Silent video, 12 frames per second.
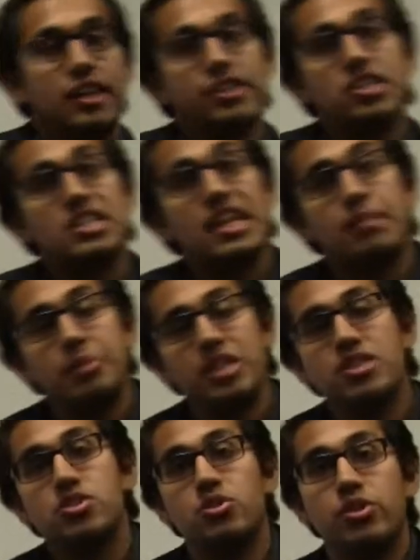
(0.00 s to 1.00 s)
This
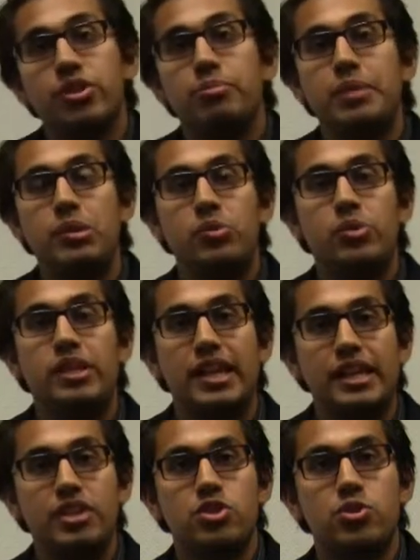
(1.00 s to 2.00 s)
segment is going to be
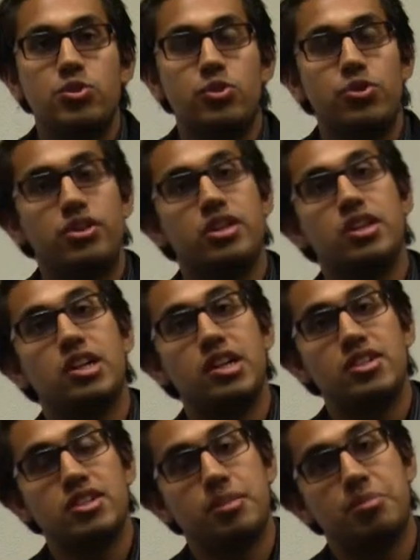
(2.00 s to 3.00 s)
related to the
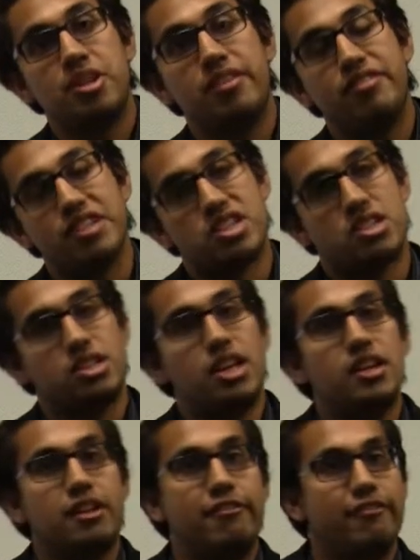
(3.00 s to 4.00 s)
concept of
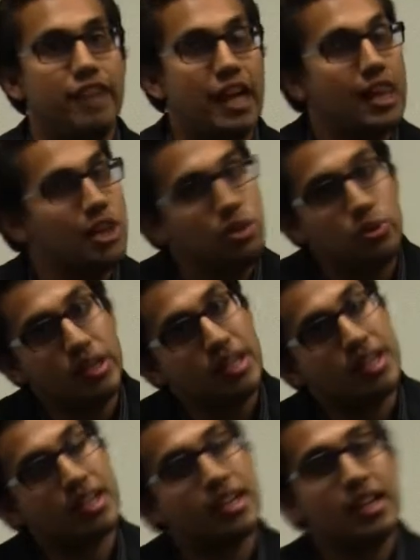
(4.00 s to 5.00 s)
aesthetic
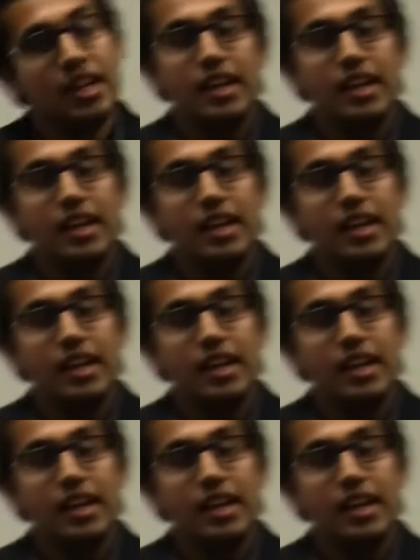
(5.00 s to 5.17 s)
valuing.